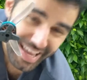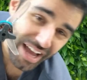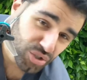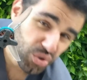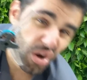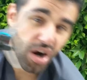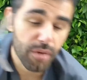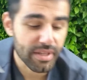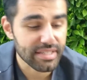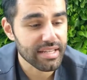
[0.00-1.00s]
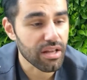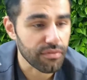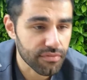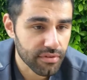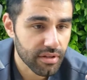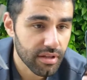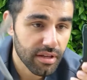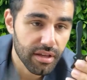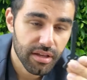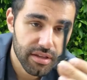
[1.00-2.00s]
actual arm itself.
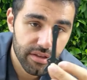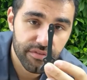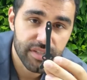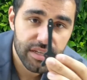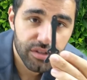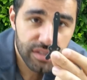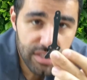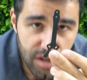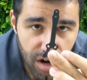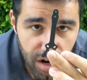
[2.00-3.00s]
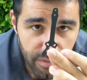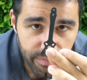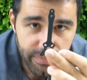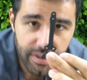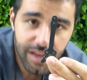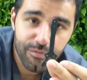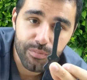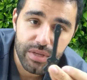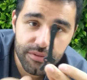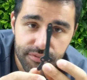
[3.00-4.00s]
Take a look at this arm. I've
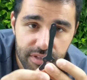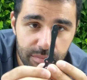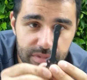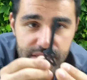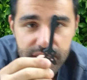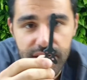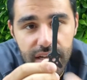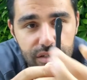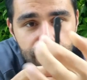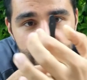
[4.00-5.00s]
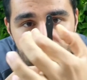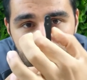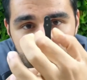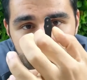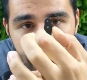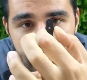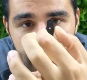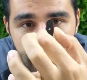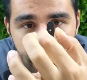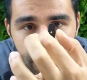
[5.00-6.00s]
beefed up this connector right
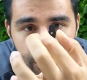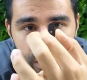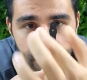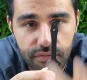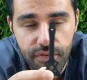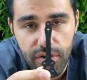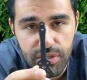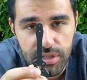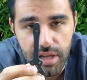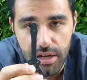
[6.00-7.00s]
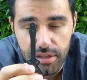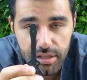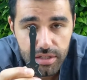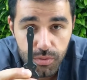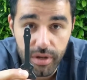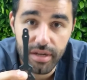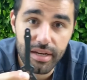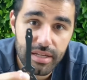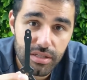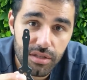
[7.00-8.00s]
here where the first knuckle is, where it
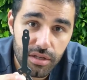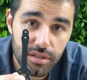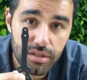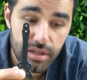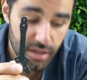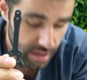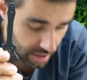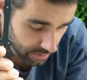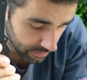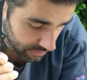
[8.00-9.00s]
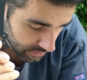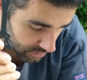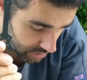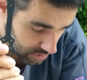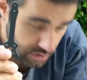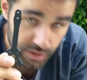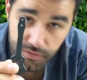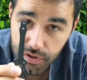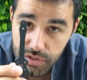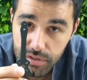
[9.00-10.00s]
connects to the
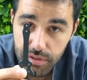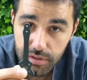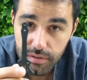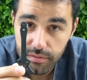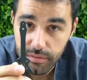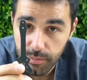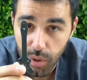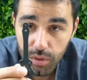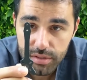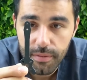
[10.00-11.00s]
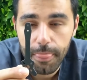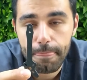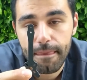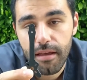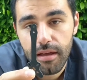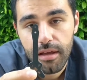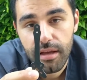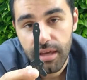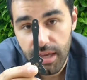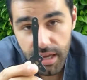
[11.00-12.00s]
first bolt.
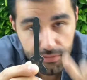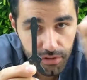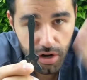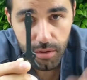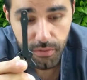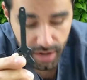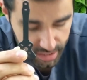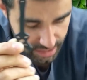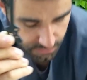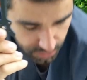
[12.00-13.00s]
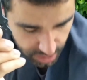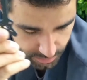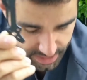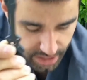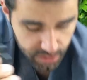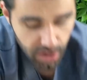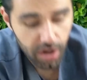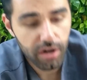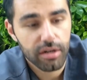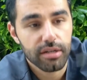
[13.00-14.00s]
If the arm breaks, if you come down
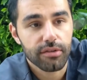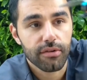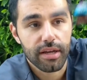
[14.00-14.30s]
hard right